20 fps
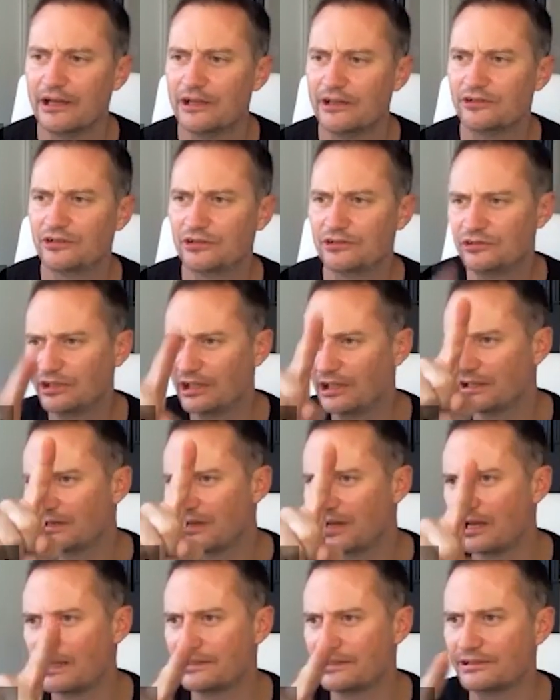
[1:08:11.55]
You should see a
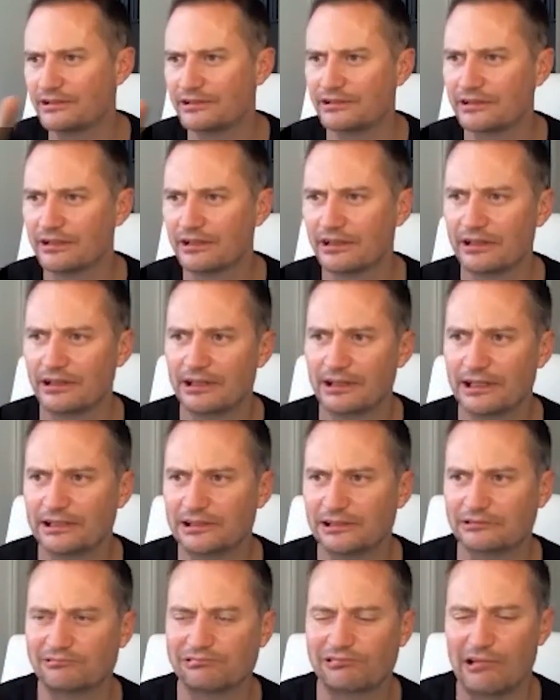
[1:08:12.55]
nice
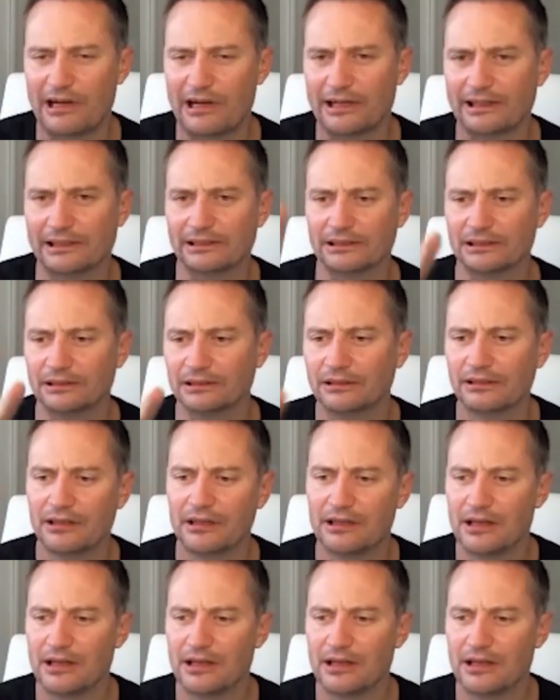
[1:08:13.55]
little triangle.